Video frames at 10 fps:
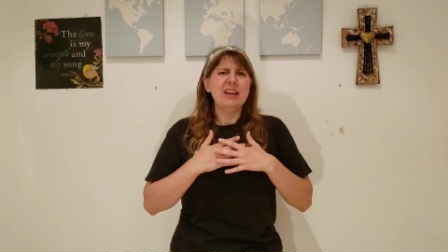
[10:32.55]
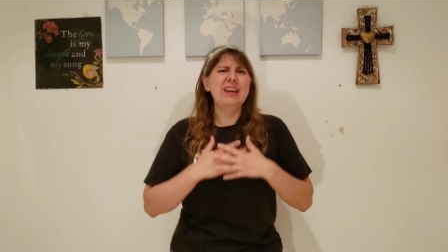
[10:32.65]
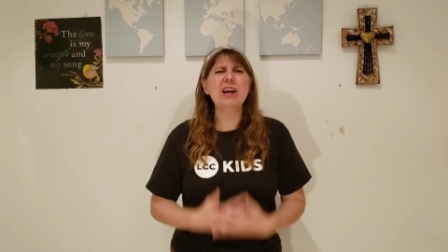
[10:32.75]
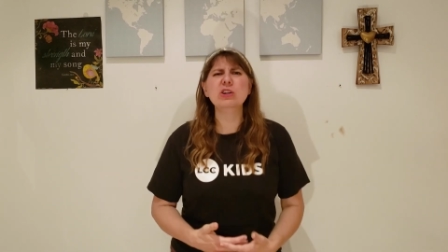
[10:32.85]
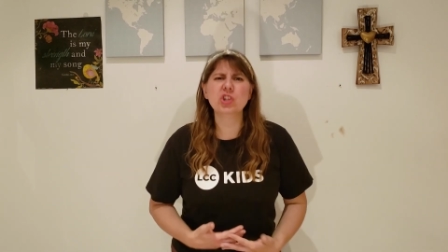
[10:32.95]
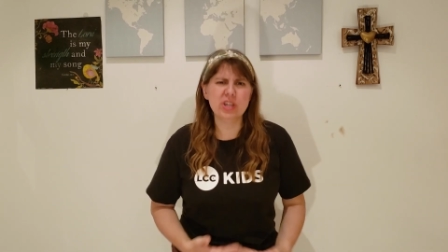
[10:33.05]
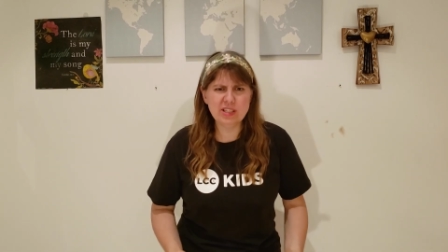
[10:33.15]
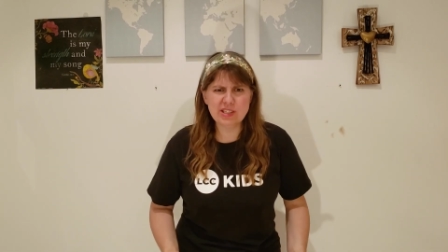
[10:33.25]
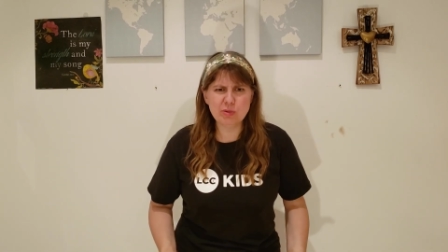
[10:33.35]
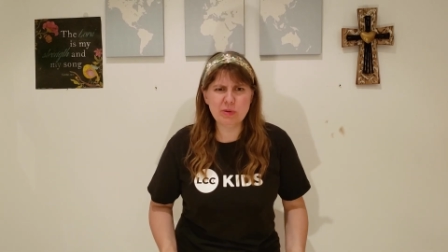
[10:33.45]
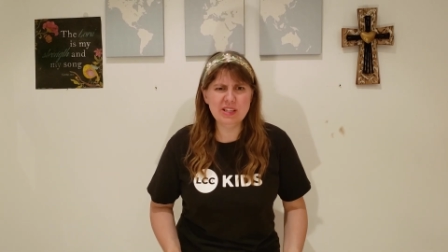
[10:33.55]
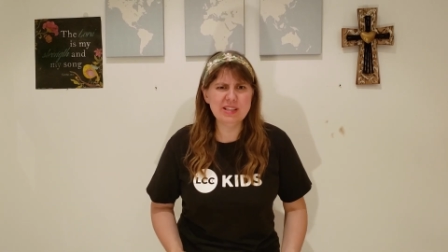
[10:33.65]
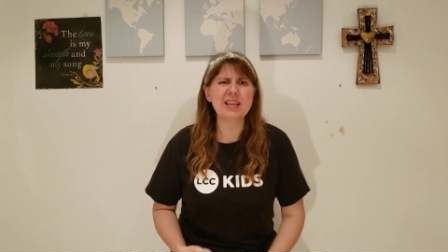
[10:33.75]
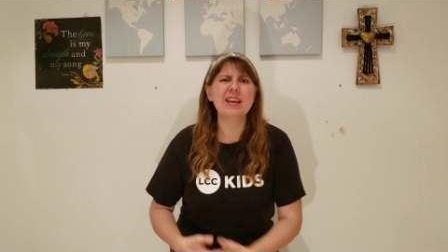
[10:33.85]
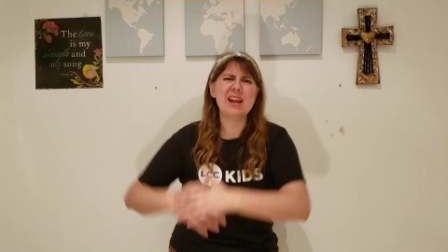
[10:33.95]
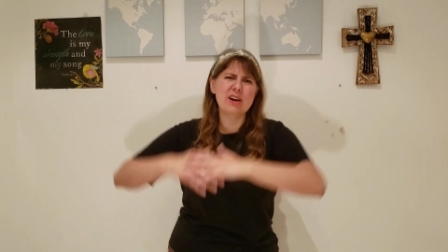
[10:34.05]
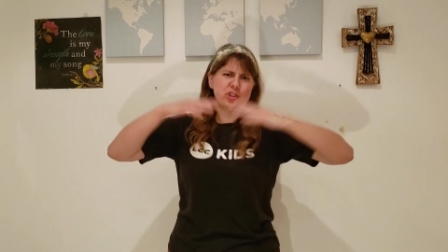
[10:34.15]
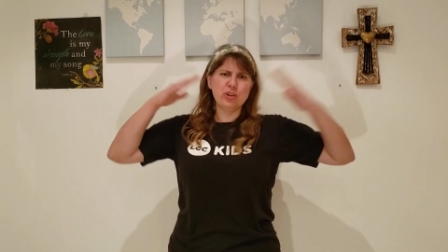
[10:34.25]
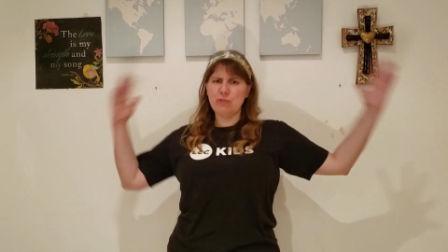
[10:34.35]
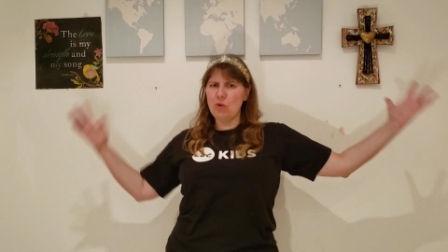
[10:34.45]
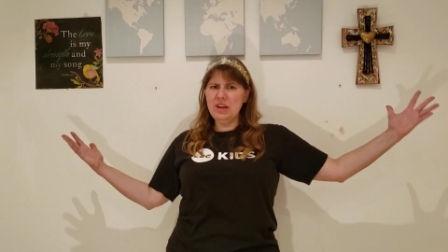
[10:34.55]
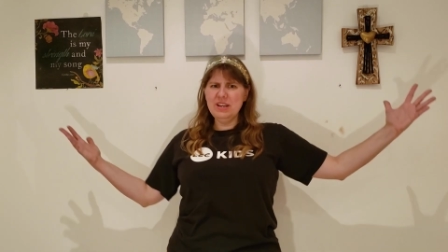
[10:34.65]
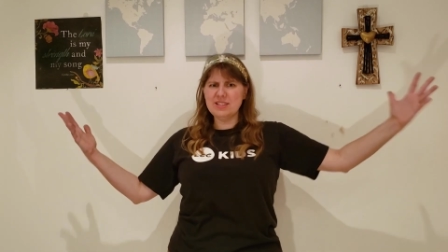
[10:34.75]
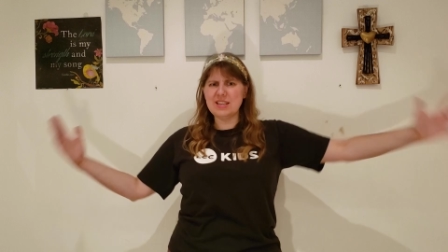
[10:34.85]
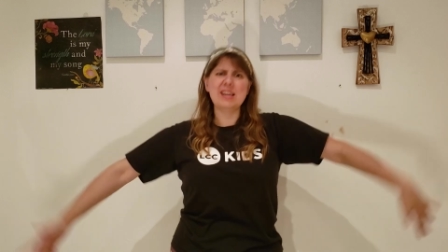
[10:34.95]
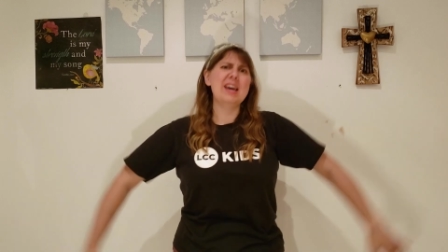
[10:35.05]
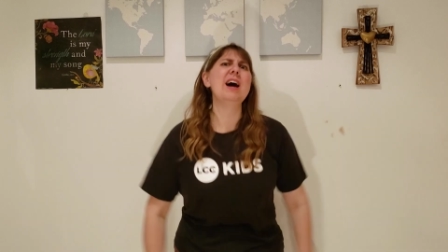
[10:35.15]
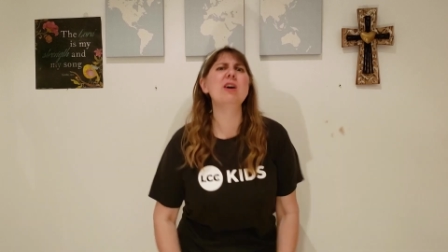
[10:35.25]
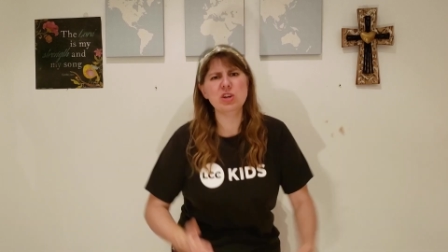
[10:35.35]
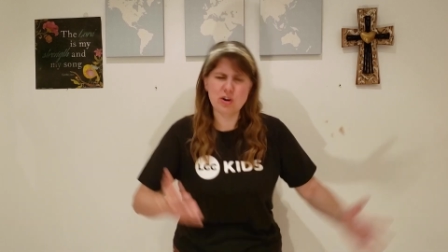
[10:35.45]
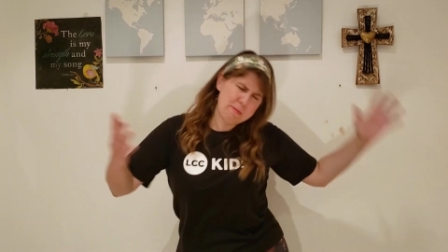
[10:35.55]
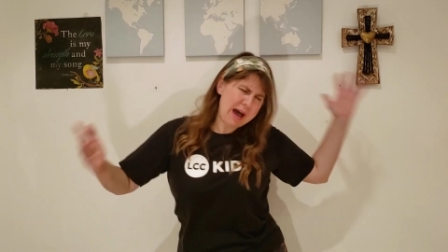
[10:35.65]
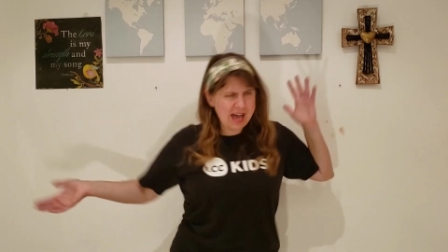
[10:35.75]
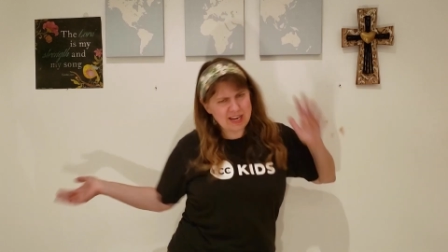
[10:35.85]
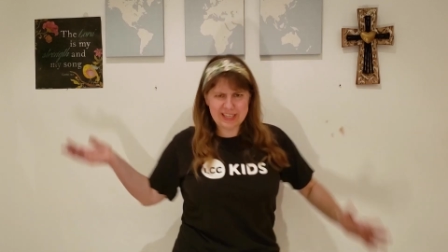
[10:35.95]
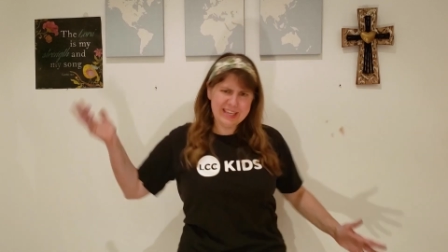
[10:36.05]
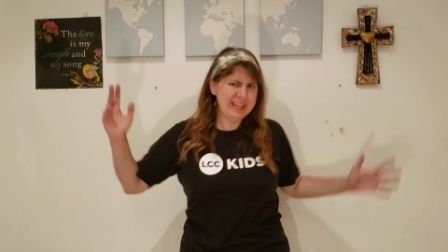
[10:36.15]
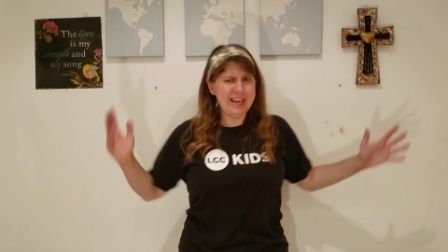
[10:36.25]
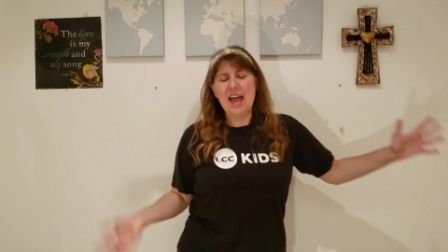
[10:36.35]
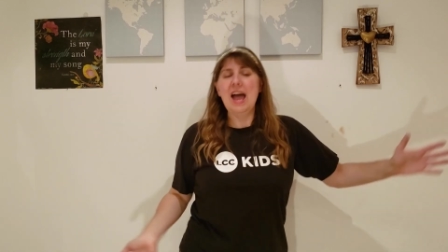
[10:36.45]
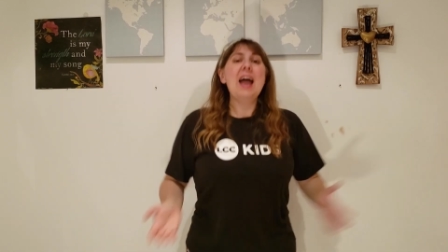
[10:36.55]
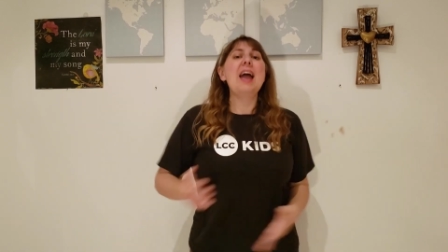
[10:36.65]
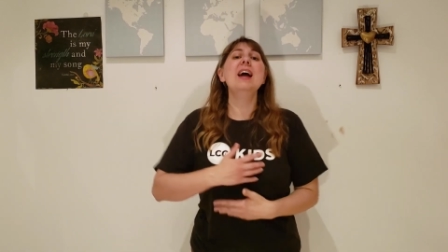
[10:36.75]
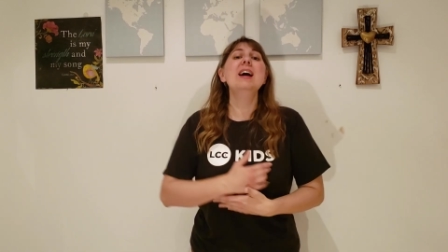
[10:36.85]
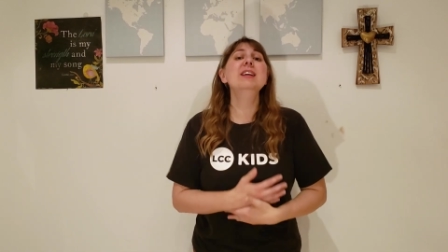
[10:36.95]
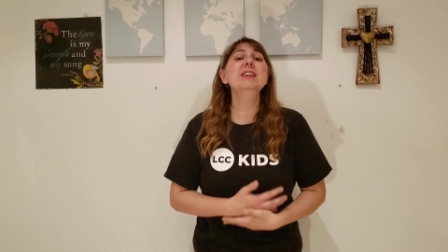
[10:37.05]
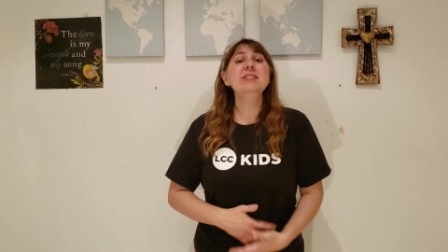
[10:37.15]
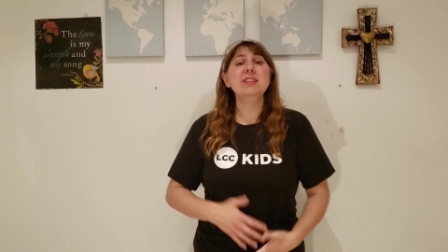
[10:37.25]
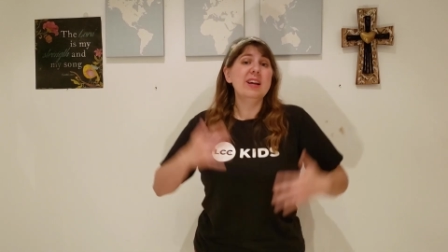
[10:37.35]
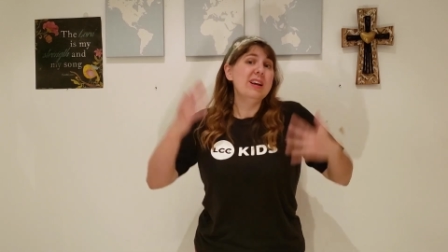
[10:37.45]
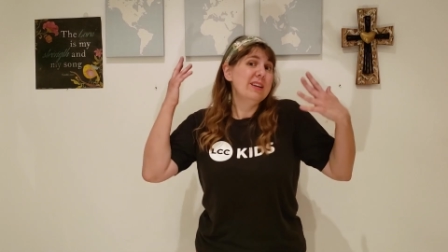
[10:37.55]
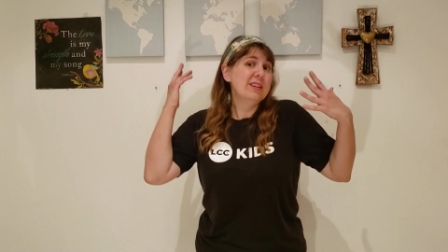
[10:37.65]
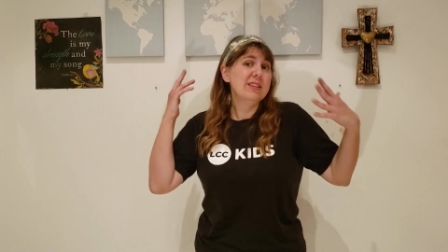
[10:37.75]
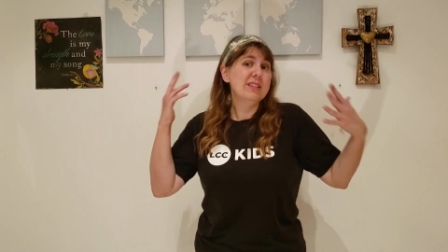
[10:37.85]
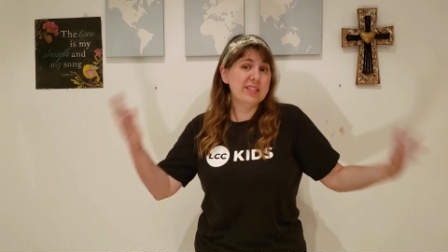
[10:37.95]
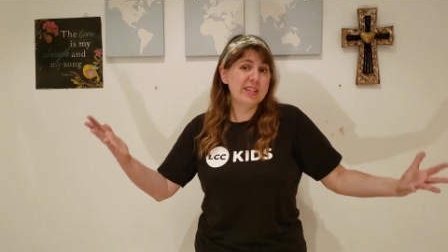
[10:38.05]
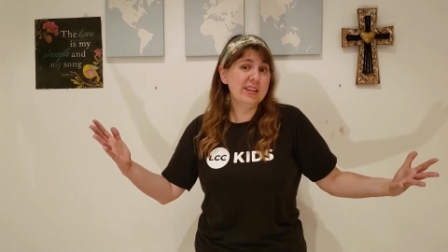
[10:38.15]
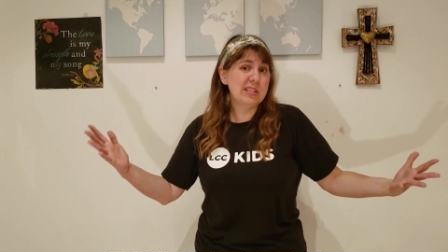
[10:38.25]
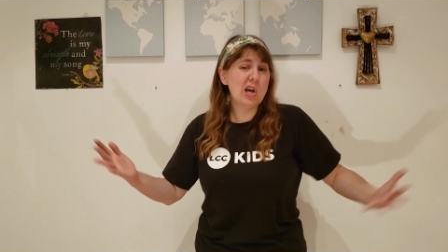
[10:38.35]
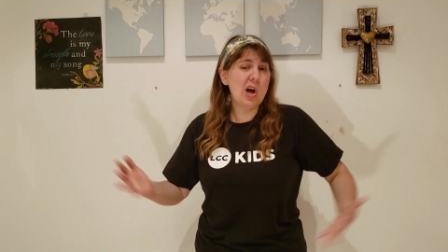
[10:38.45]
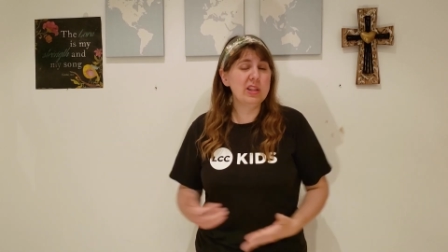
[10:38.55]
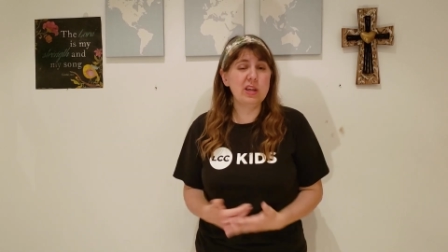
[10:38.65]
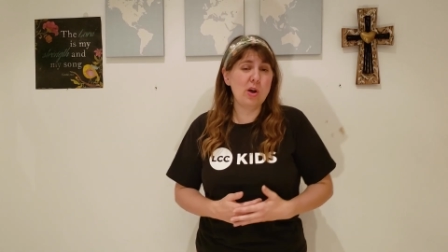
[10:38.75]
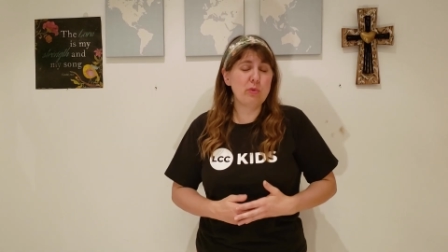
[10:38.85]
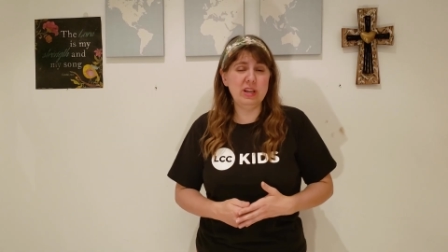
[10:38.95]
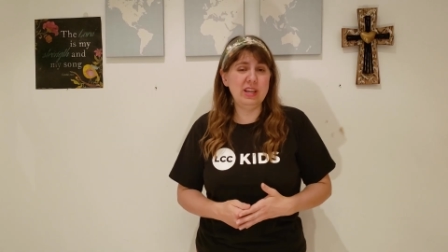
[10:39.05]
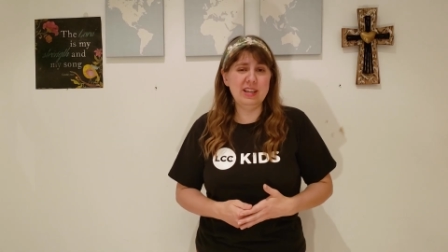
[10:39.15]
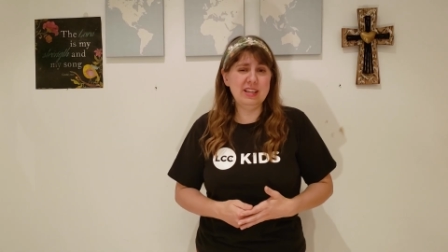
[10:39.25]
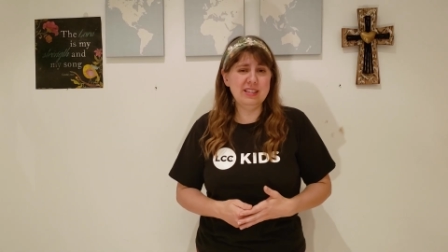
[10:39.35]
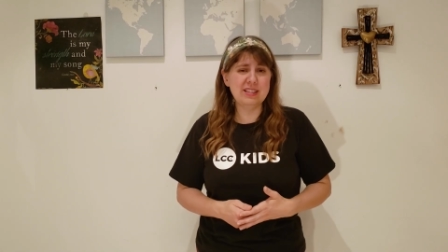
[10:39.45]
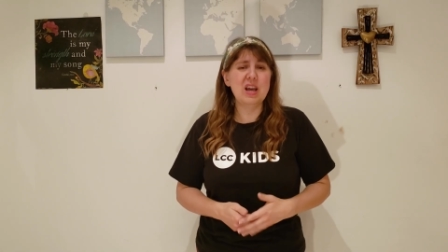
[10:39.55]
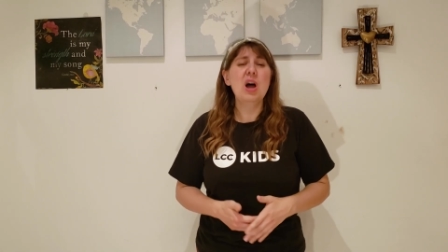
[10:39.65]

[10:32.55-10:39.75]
Get out your instruments, get out your voice, get out your body, and sing a song that already is,